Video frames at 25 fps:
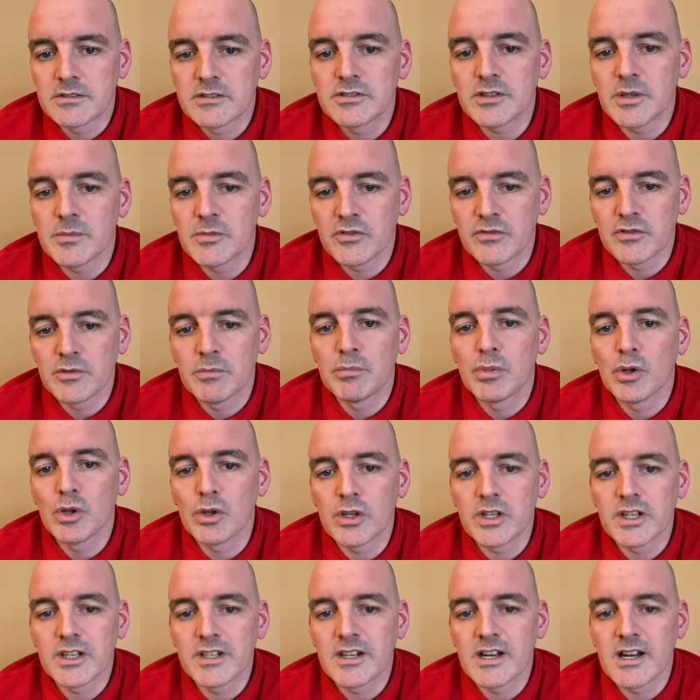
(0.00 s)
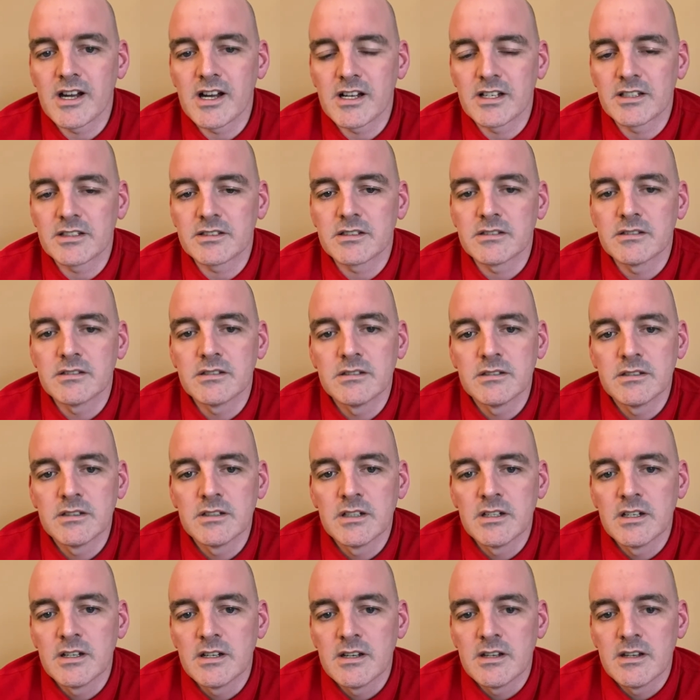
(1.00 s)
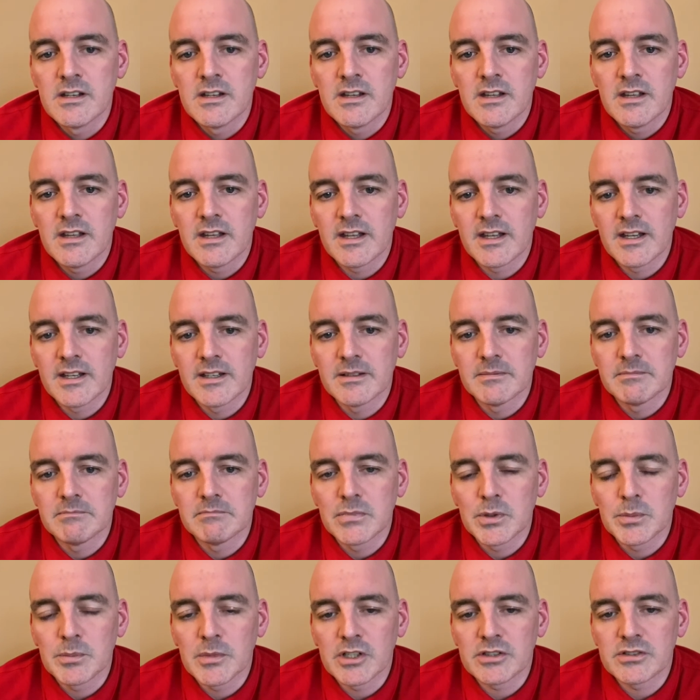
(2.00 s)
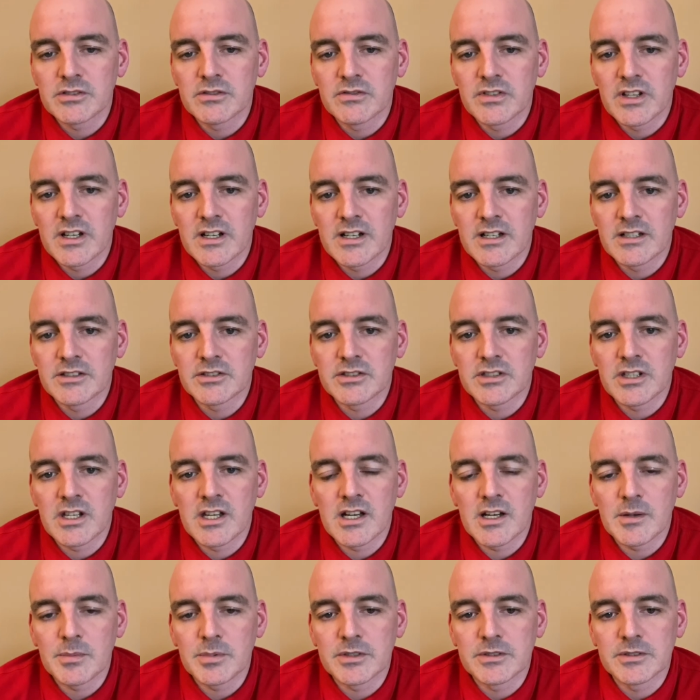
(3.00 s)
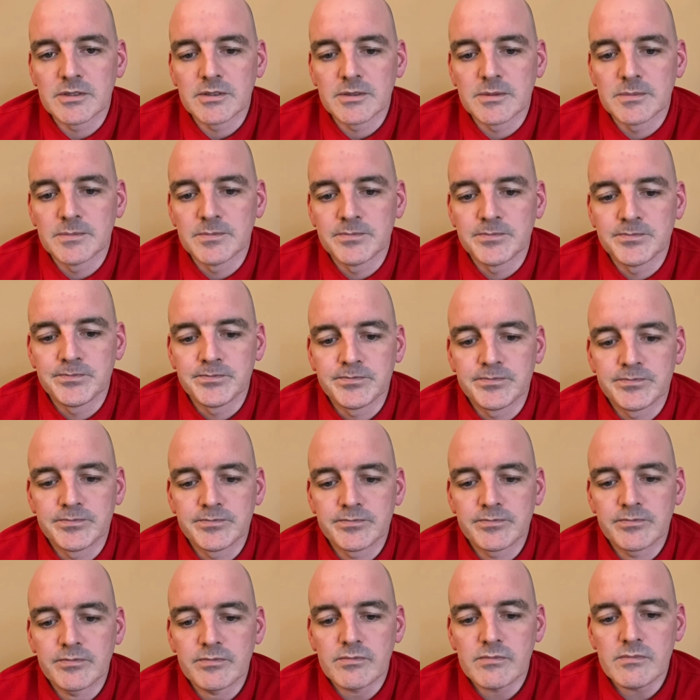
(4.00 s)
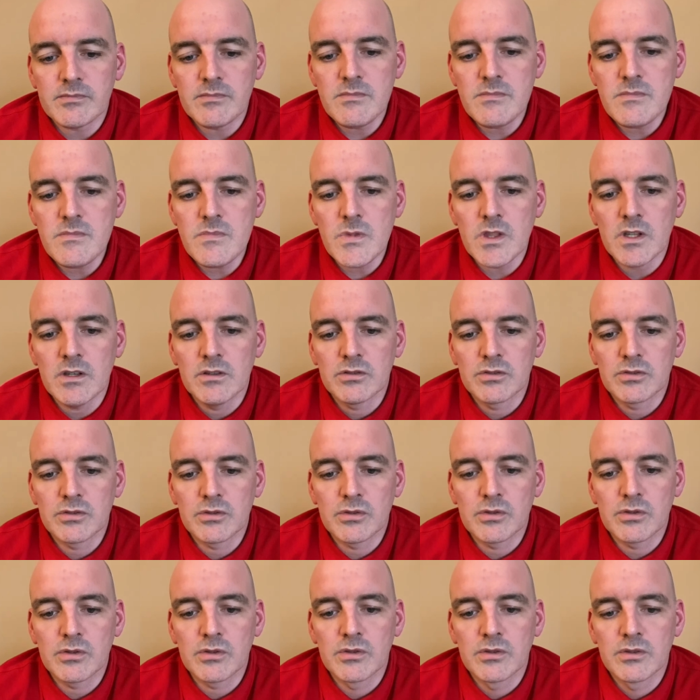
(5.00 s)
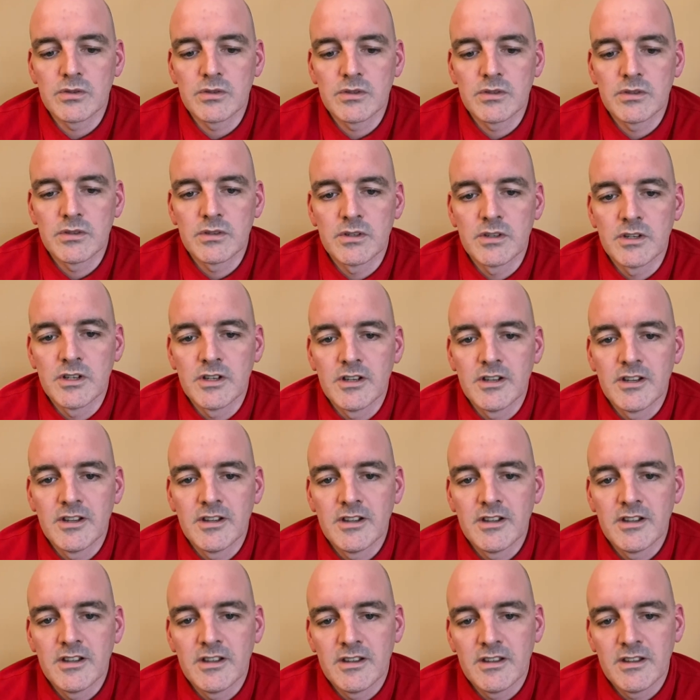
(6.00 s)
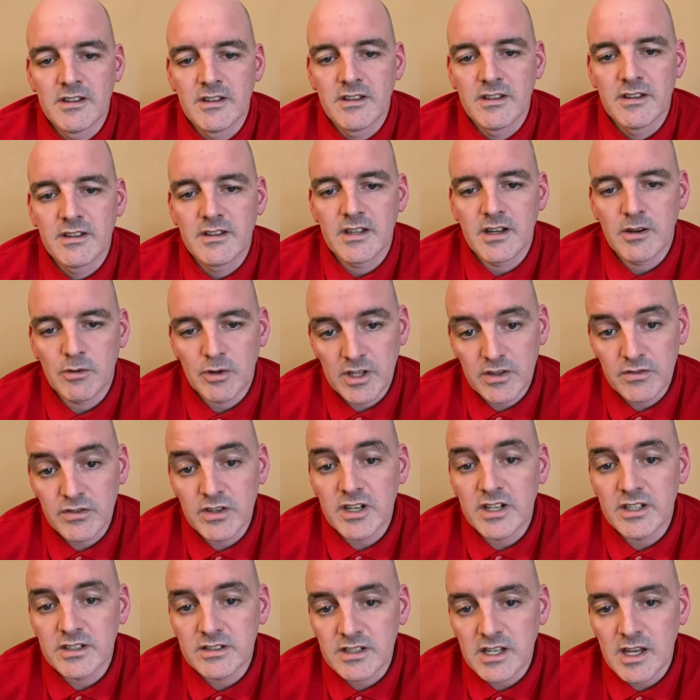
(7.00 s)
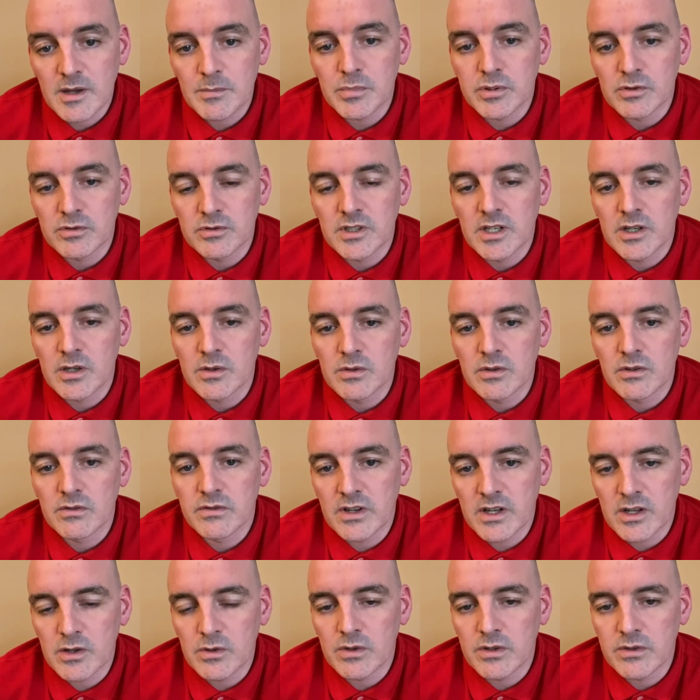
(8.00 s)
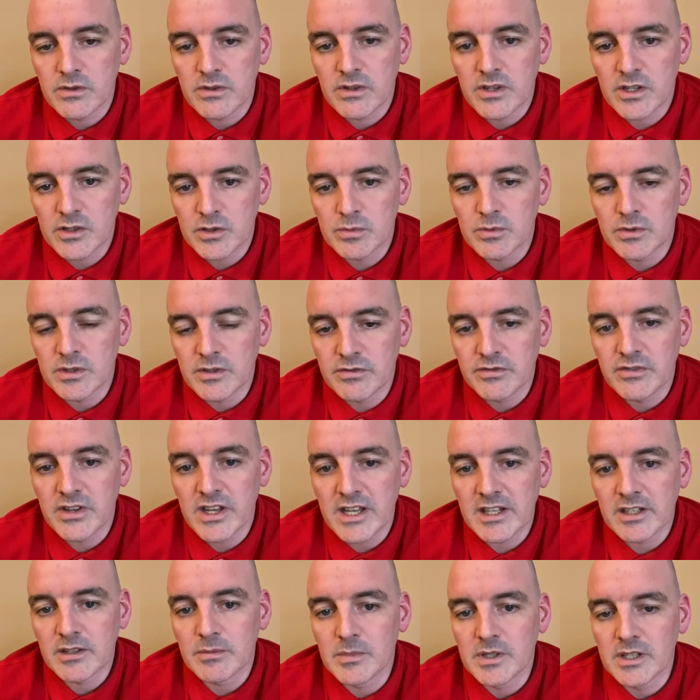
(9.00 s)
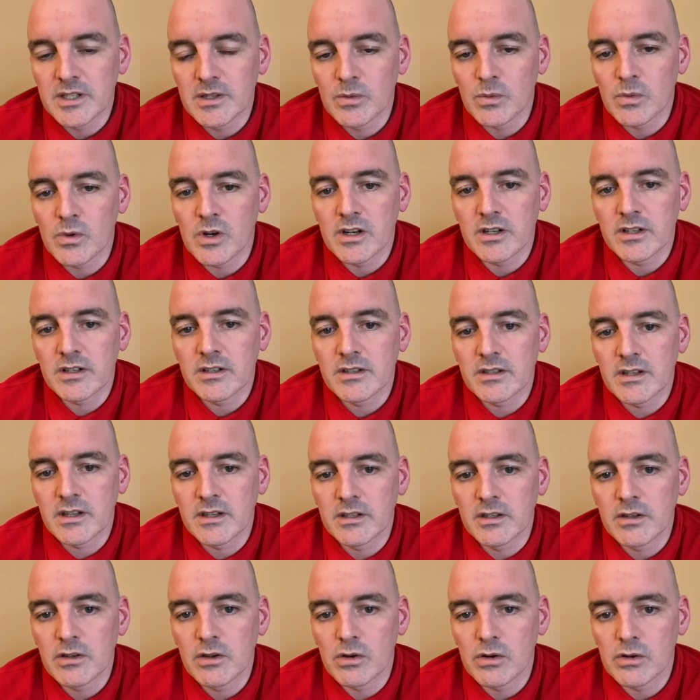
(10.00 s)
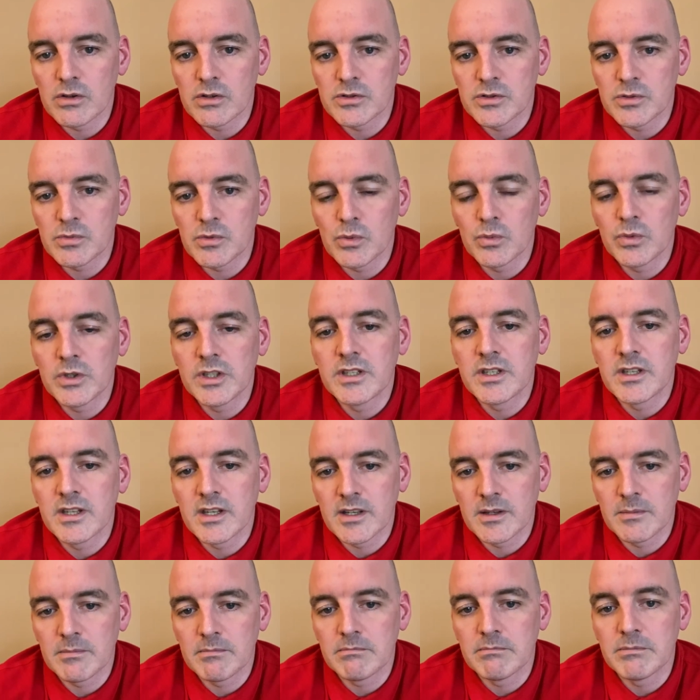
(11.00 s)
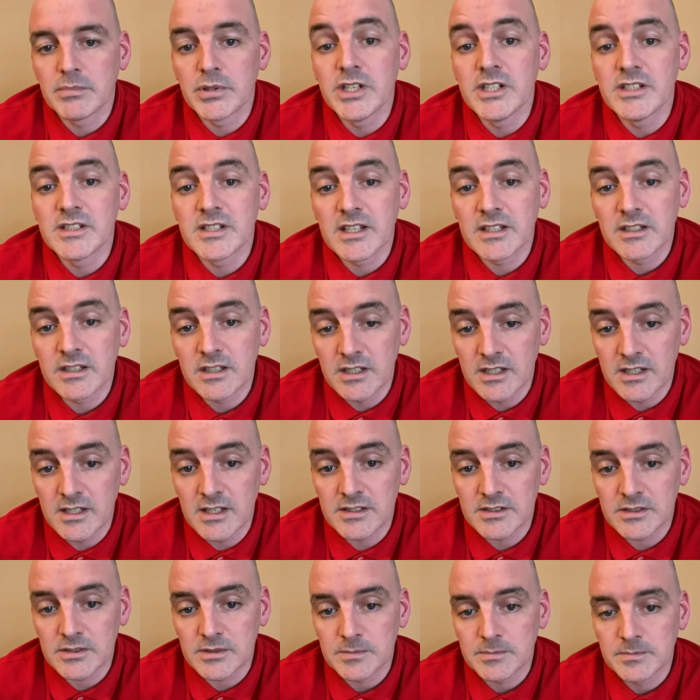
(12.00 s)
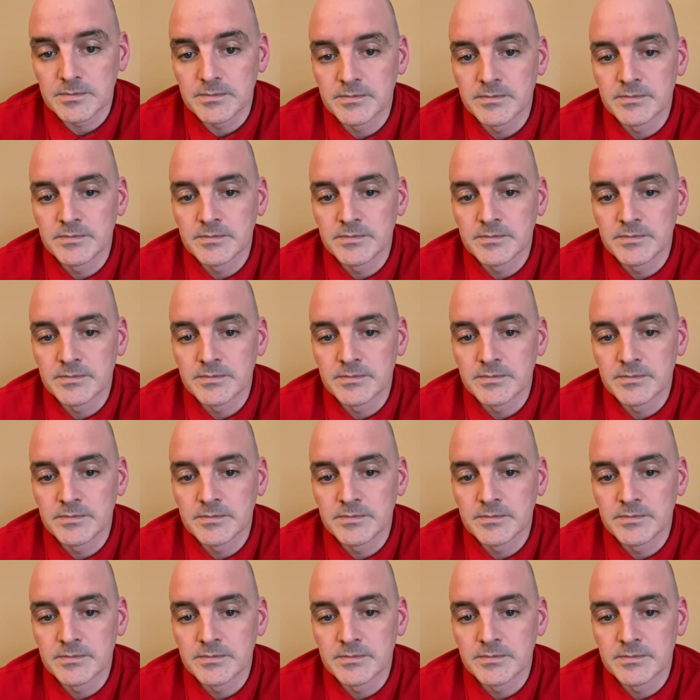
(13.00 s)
Some of the bullying has, but much of that hasn't happened. So I'll give you an example now of how this would affect me at work and cause what we term presenteeism.